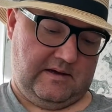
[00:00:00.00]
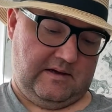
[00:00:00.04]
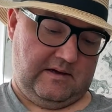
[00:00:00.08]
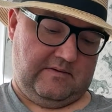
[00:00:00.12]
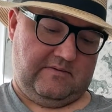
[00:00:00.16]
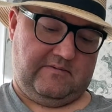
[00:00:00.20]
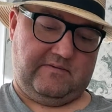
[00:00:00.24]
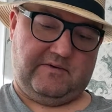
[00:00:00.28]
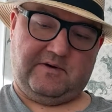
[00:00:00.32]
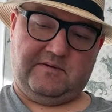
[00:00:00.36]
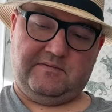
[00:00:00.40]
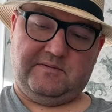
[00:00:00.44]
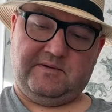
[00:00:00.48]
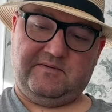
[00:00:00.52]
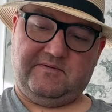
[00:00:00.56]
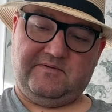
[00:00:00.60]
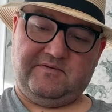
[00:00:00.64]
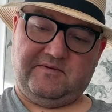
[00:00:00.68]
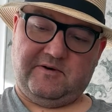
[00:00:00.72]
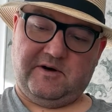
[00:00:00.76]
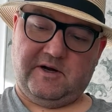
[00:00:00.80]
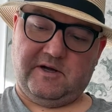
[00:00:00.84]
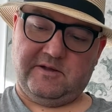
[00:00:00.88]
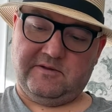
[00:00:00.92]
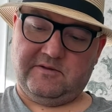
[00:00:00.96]
From the
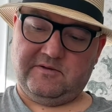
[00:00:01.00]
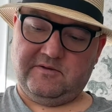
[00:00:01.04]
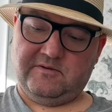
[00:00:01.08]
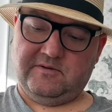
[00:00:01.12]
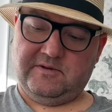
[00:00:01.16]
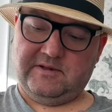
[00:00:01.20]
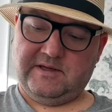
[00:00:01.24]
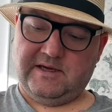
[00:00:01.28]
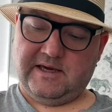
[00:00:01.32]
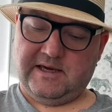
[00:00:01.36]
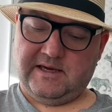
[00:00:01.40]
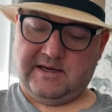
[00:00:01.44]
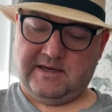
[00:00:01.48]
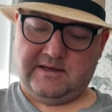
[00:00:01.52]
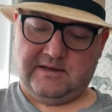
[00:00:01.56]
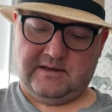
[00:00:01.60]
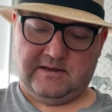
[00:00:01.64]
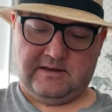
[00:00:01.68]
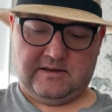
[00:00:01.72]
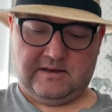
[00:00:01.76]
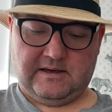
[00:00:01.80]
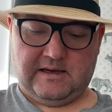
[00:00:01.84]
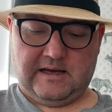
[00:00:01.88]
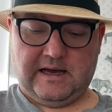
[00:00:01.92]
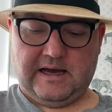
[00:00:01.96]
front today,
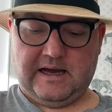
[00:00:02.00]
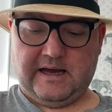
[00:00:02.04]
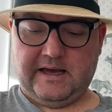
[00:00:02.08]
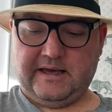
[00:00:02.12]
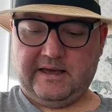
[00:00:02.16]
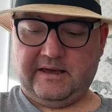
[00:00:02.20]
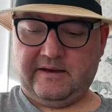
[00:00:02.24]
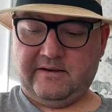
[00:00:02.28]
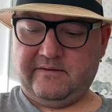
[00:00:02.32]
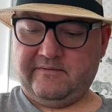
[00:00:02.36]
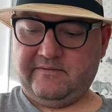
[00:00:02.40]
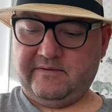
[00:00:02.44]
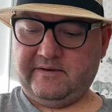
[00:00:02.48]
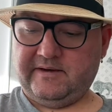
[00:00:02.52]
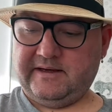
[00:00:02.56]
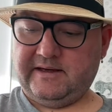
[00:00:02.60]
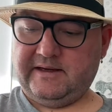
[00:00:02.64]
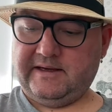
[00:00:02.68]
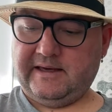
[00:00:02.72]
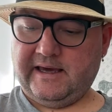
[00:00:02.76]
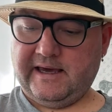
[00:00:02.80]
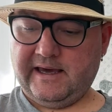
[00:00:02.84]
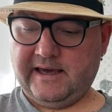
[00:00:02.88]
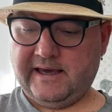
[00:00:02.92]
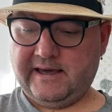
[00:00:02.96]
I have
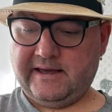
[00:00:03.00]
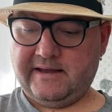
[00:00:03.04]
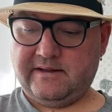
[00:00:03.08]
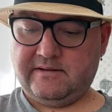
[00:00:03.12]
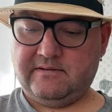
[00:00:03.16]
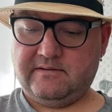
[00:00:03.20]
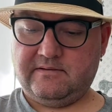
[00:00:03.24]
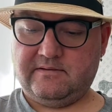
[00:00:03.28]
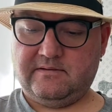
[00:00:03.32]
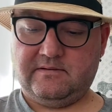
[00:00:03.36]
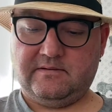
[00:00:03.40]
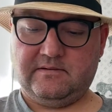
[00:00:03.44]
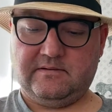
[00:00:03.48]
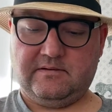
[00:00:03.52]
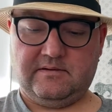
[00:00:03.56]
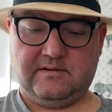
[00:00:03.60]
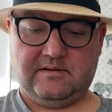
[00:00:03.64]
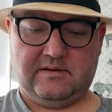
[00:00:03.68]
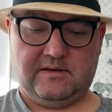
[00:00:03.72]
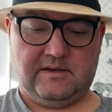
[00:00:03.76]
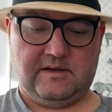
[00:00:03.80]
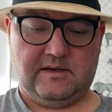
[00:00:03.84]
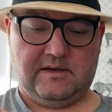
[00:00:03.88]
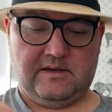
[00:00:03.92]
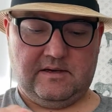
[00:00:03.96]
had
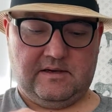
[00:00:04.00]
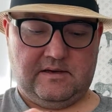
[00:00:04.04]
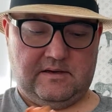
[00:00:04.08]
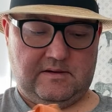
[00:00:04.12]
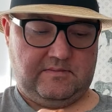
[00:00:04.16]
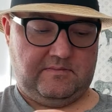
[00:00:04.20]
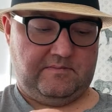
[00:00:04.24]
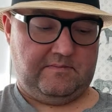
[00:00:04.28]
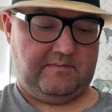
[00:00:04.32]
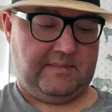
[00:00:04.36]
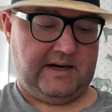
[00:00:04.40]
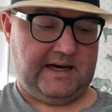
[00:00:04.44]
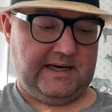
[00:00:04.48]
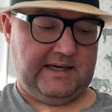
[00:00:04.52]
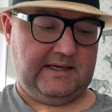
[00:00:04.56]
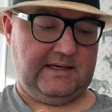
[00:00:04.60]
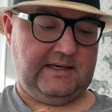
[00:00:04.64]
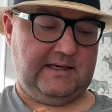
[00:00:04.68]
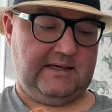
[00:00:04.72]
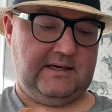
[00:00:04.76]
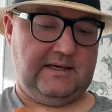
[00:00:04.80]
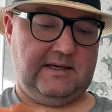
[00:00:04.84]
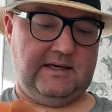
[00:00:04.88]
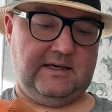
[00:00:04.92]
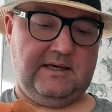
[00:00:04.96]
my
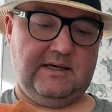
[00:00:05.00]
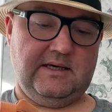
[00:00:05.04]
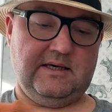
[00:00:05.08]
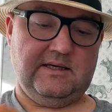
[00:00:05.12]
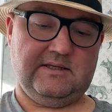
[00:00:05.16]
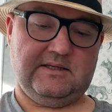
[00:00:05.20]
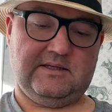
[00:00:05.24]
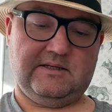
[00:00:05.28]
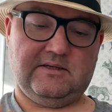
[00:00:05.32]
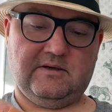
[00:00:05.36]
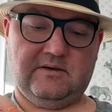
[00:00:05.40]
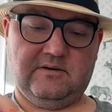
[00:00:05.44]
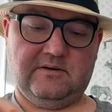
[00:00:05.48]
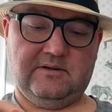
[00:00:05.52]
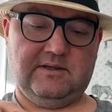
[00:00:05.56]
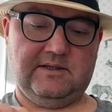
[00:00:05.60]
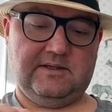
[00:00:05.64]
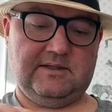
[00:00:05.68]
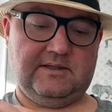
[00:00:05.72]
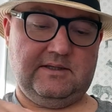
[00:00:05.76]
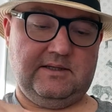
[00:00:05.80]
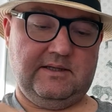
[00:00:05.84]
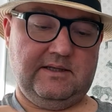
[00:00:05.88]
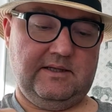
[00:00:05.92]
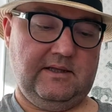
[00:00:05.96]
keys on
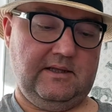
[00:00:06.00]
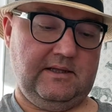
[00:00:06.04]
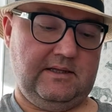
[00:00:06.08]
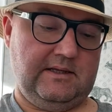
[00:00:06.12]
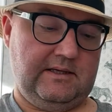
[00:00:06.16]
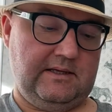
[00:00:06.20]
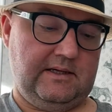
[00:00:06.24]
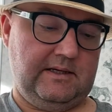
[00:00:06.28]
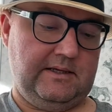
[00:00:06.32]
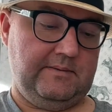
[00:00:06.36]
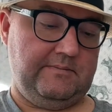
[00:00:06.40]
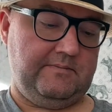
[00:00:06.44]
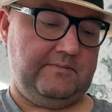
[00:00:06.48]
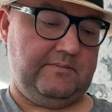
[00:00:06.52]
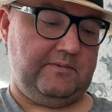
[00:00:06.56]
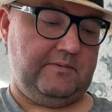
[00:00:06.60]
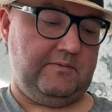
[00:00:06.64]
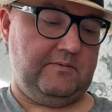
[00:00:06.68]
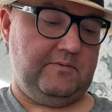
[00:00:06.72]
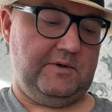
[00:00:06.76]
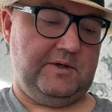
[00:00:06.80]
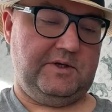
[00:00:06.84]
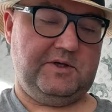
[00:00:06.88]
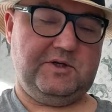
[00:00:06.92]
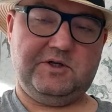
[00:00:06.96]
this little clip,
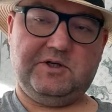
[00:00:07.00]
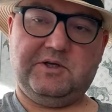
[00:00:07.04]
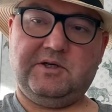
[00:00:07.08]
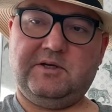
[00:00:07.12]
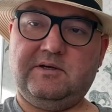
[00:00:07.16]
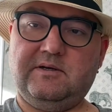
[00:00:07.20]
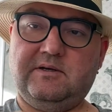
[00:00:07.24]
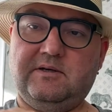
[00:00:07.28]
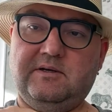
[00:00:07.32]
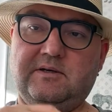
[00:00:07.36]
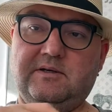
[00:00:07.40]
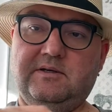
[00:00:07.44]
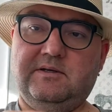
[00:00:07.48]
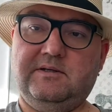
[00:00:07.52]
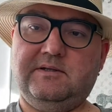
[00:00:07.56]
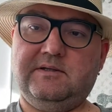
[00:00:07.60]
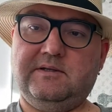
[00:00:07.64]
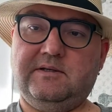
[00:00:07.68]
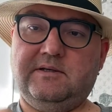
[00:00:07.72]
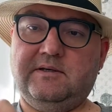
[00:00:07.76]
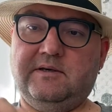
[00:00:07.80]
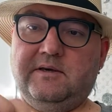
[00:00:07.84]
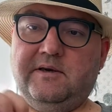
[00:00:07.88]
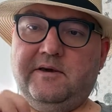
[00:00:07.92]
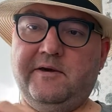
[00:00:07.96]
which is
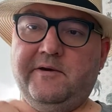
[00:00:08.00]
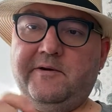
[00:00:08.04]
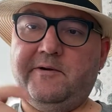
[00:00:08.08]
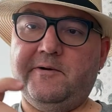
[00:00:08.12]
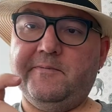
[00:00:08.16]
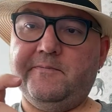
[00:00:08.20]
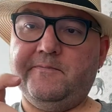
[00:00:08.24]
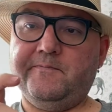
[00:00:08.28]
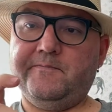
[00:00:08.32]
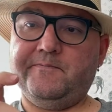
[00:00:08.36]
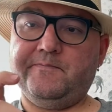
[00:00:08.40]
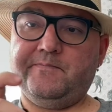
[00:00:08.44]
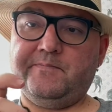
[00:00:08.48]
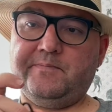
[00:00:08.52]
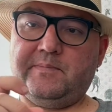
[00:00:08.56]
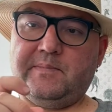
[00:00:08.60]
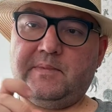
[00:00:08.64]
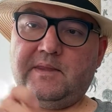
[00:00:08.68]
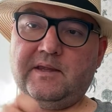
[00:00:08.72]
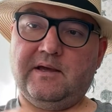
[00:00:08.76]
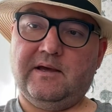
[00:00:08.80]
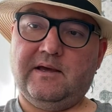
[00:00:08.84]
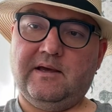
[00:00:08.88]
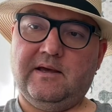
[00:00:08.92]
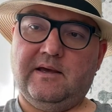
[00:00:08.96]
here,
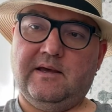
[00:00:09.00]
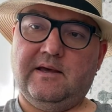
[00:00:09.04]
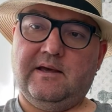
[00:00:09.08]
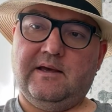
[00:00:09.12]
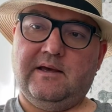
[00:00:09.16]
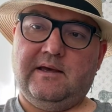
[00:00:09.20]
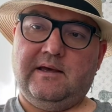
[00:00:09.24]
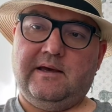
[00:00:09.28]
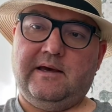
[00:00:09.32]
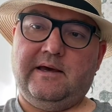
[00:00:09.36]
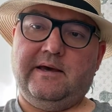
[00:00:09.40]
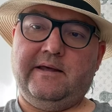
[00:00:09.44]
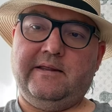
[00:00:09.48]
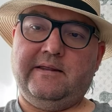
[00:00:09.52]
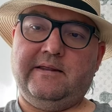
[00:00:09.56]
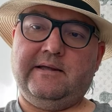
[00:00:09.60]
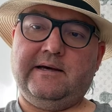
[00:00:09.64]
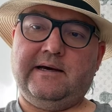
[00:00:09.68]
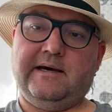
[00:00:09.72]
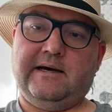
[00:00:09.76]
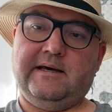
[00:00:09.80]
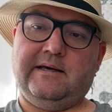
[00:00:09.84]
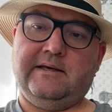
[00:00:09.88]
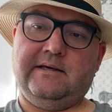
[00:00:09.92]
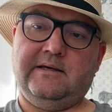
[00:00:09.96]
and
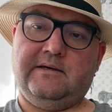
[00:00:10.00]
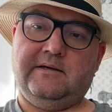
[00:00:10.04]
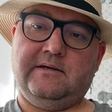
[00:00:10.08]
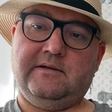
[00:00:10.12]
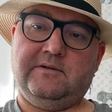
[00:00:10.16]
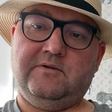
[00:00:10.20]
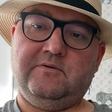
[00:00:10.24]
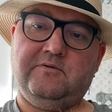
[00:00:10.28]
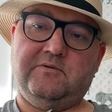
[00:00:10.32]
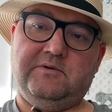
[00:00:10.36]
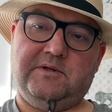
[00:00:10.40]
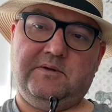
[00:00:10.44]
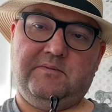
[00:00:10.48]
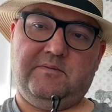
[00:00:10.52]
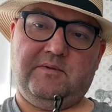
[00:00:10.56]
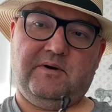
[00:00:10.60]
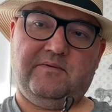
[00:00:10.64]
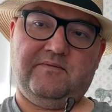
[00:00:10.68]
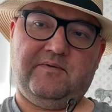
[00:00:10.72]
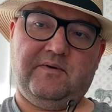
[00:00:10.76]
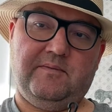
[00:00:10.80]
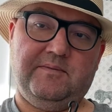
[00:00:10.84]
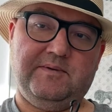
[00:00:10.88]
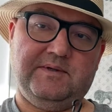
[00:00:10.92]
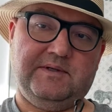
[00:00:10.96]
I took them
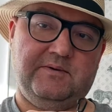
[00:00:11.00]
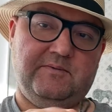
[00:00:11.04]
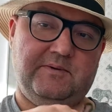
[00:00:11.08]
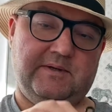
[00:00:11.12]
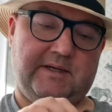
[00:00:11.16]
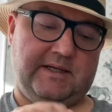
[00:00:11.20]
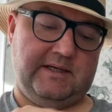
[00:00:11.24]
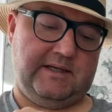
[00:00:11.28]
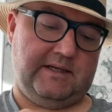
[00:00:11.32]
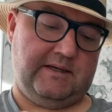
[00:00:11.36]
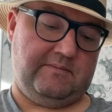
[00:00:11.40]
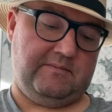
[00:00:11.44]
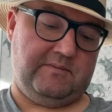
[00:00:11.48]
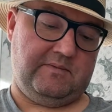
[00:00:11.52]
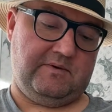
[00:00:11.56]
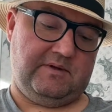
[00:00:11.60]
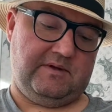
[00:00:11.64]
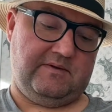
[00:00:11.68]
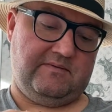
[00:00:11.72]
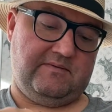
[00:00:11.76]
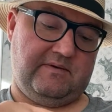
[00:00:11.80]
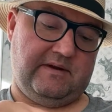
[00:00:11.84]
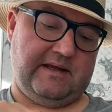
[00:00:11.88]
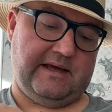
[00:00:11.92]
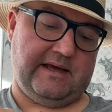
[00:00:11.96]
off obviously when I came to the
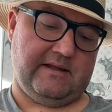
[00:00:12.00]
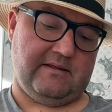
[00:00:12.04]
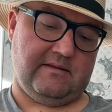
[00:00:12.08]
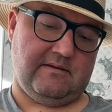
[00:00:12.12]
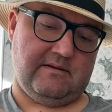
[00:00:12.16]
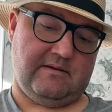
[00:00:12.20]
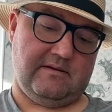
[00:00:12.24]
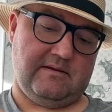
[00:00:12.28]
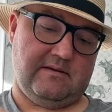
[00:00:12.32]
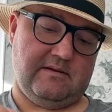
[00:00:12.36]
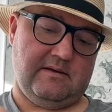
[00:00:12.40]
flat.